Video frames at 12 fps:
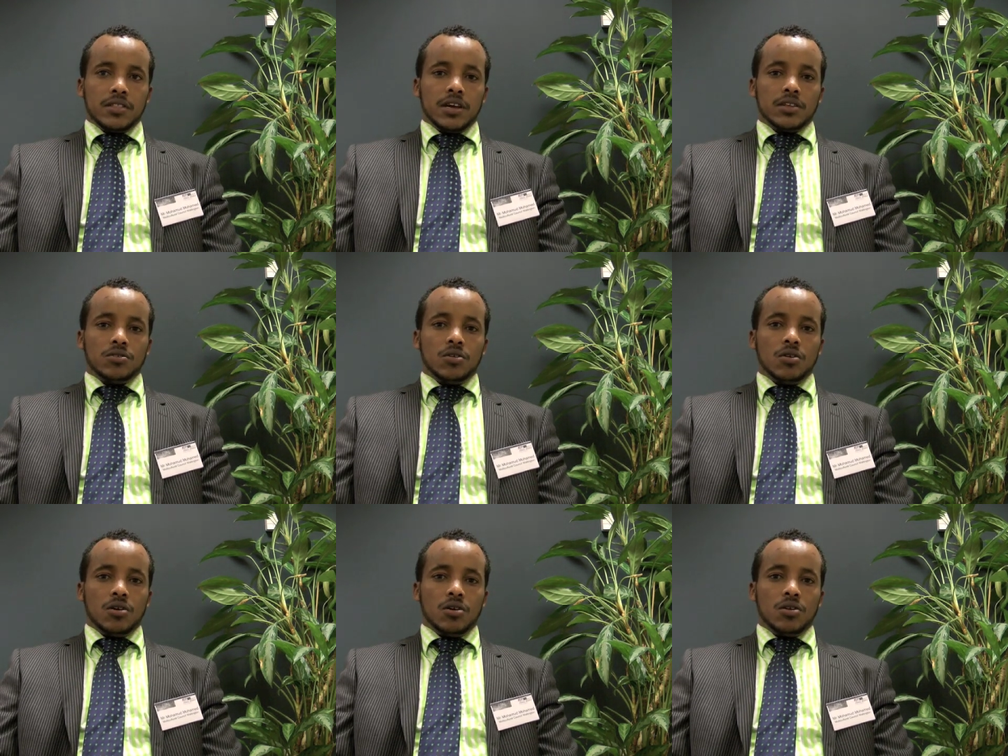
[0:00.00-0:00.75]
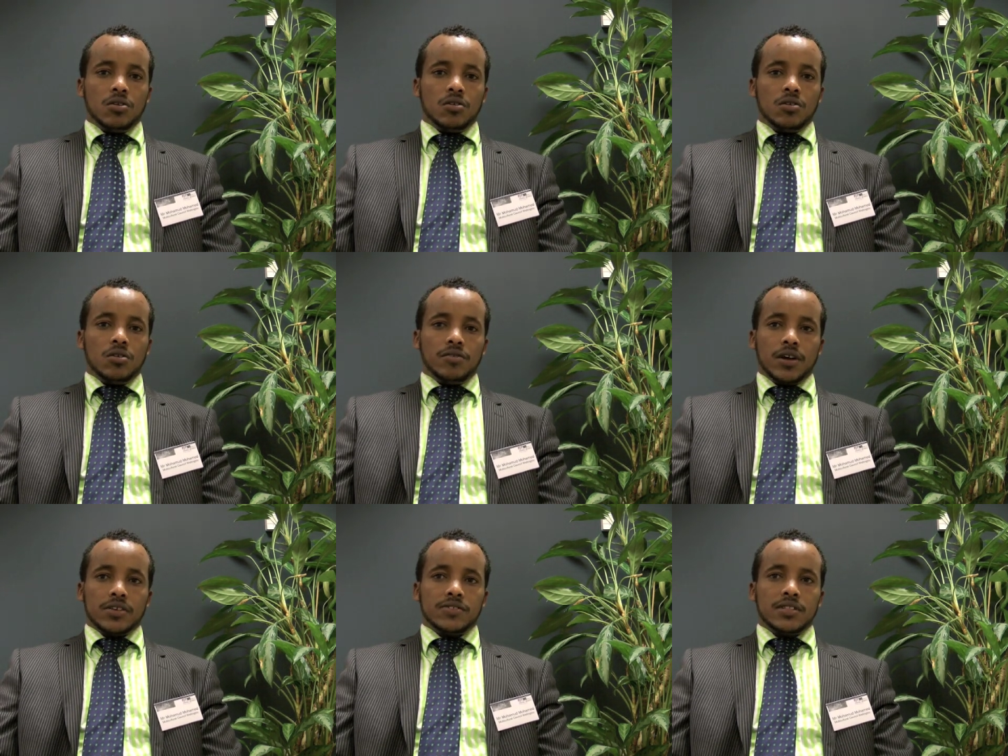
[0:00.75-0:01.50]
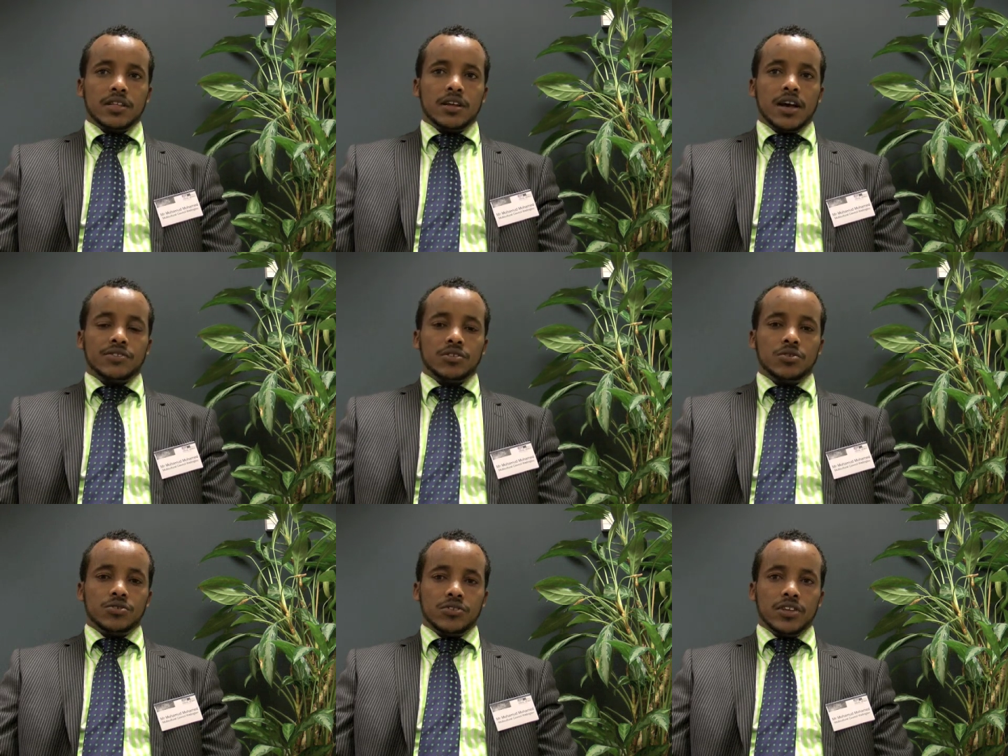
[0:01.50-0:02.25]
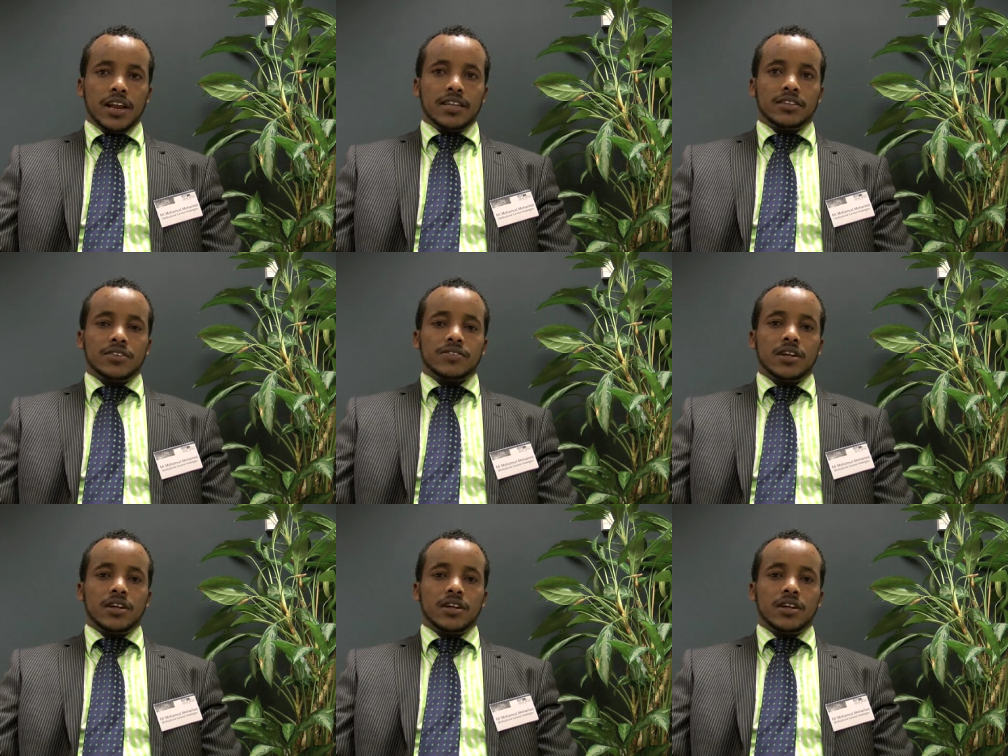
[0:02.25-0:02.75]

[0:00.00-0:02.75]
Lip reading: That all of us as New Zealanders,